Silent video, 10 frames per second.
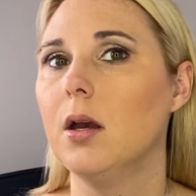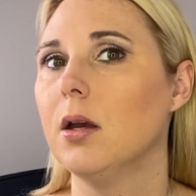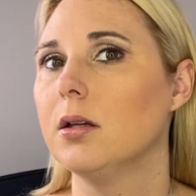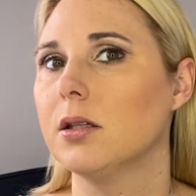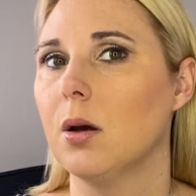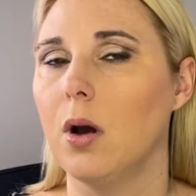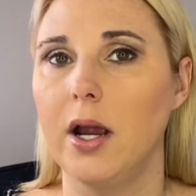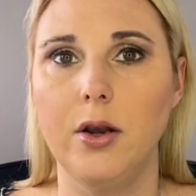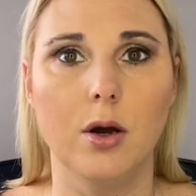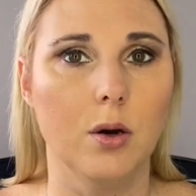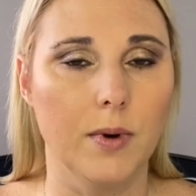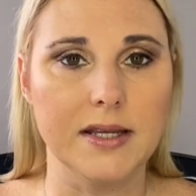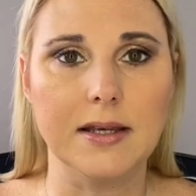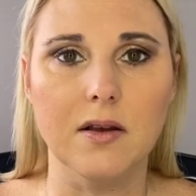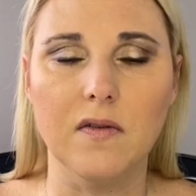So I know
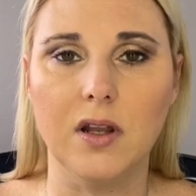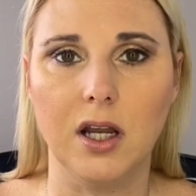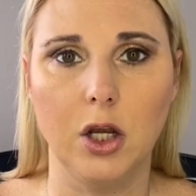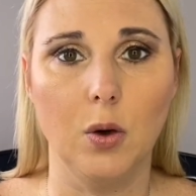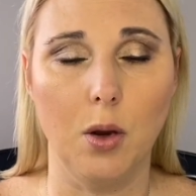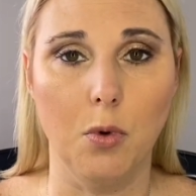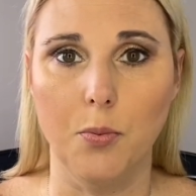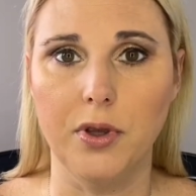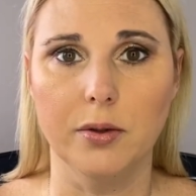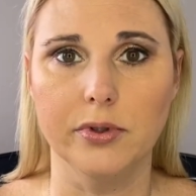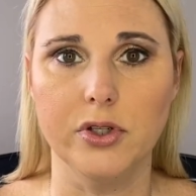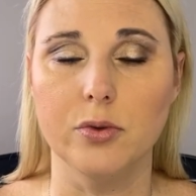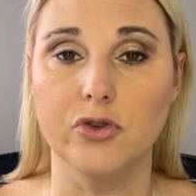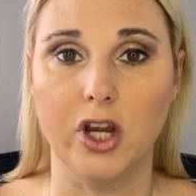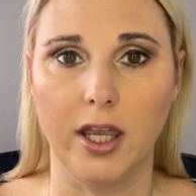myself and I know I won't be able to
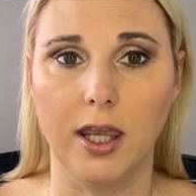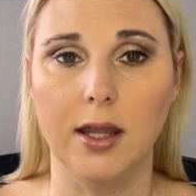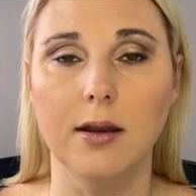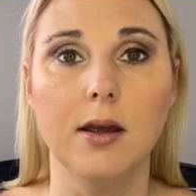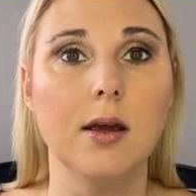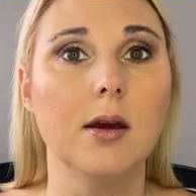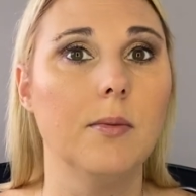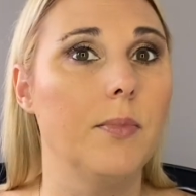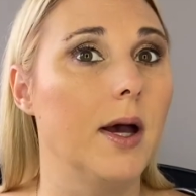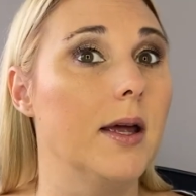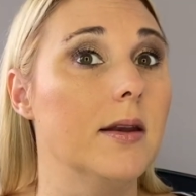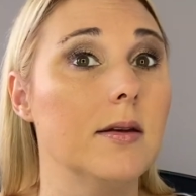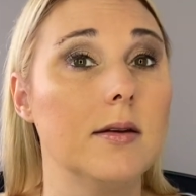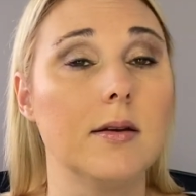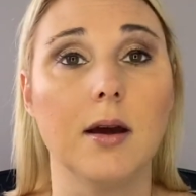check in, but
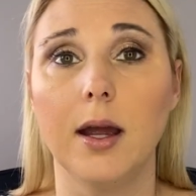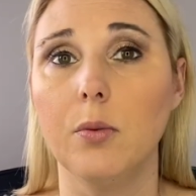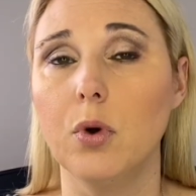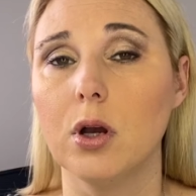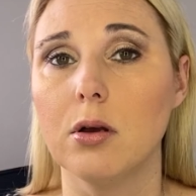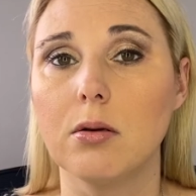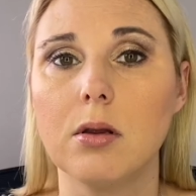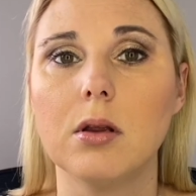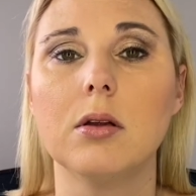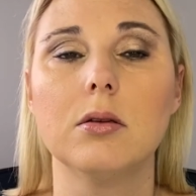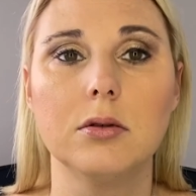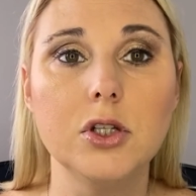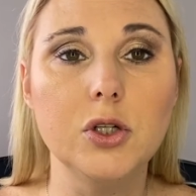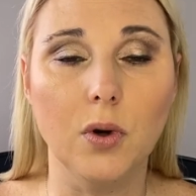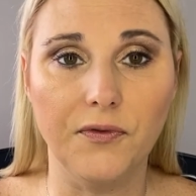I will
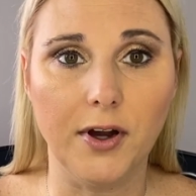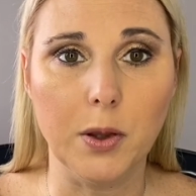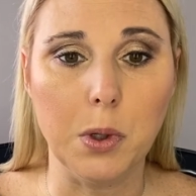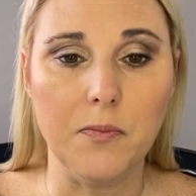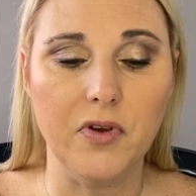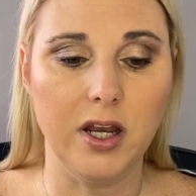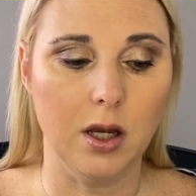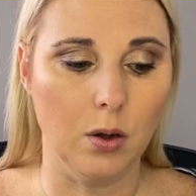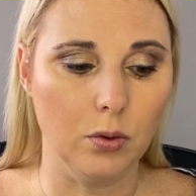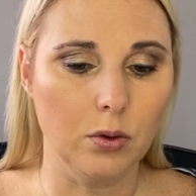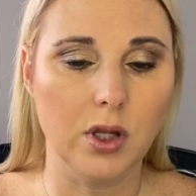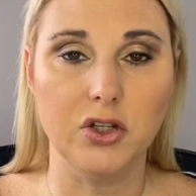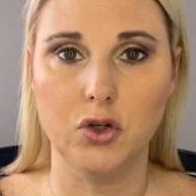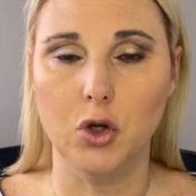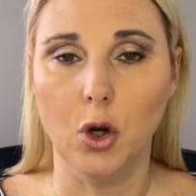do a follow-up video, let
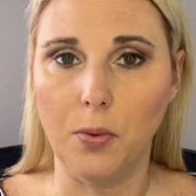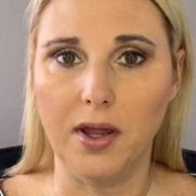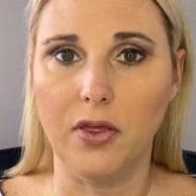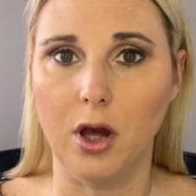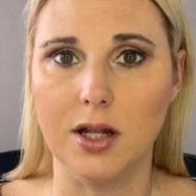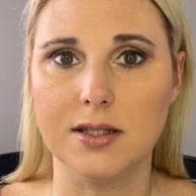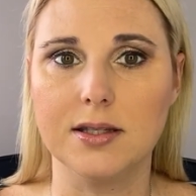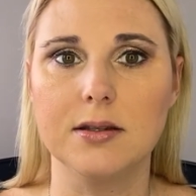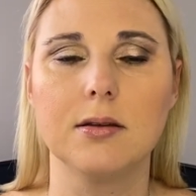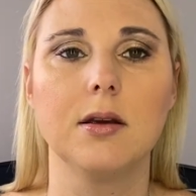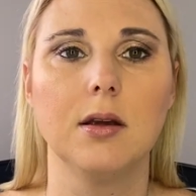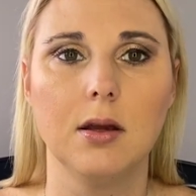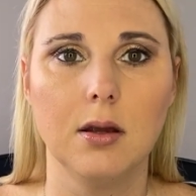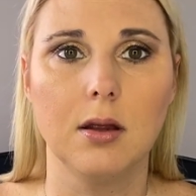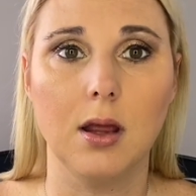you know my thoughts
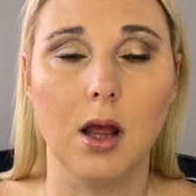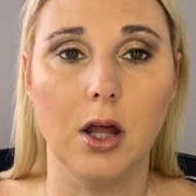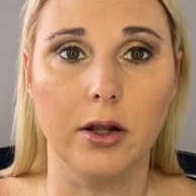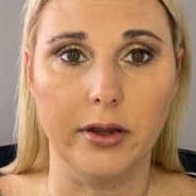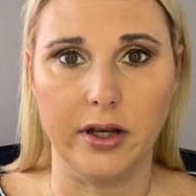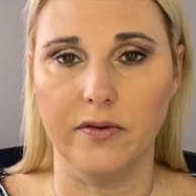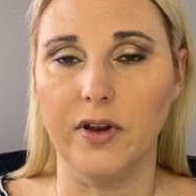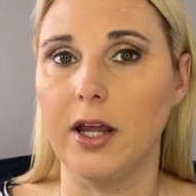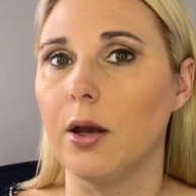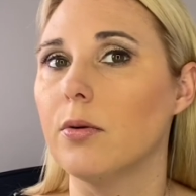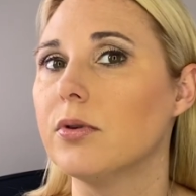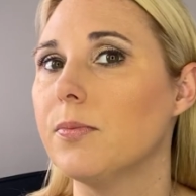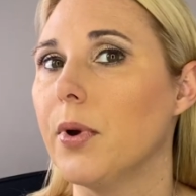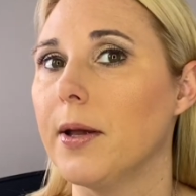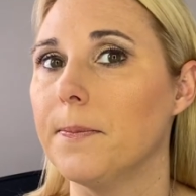on a later video.
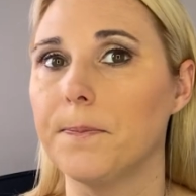But